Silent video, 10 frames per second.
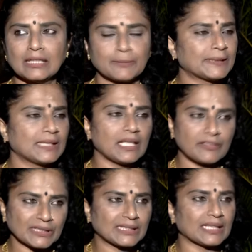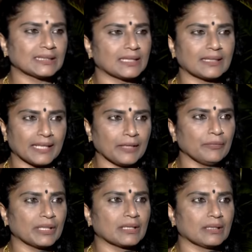special investigation team
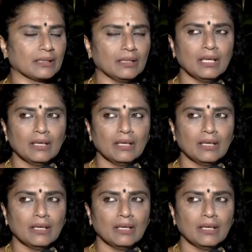with the